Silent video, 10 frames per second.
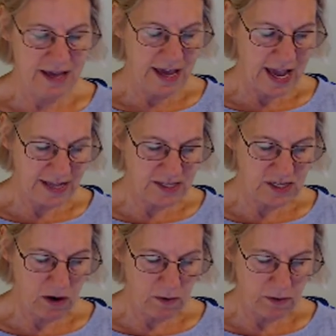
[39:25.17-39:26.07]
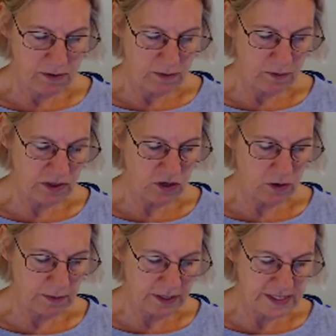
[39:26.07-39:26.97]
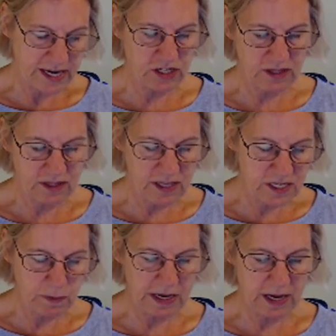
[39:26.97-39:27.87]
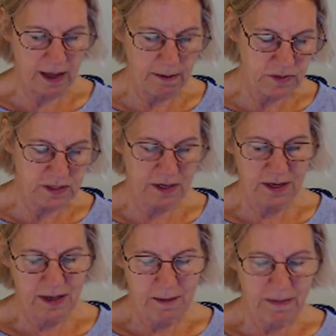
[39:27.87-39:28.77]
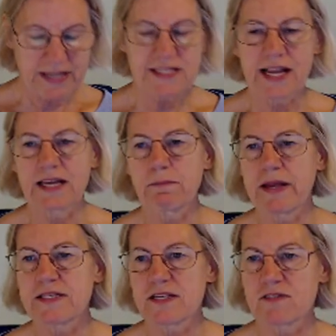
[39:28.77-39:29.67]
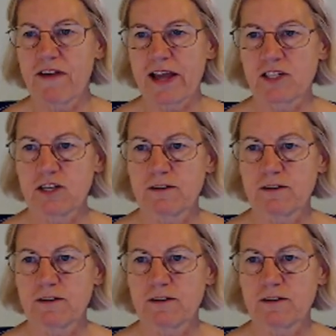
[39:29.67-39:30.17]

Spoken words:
And so with the normalization, this becomes my second basis vector.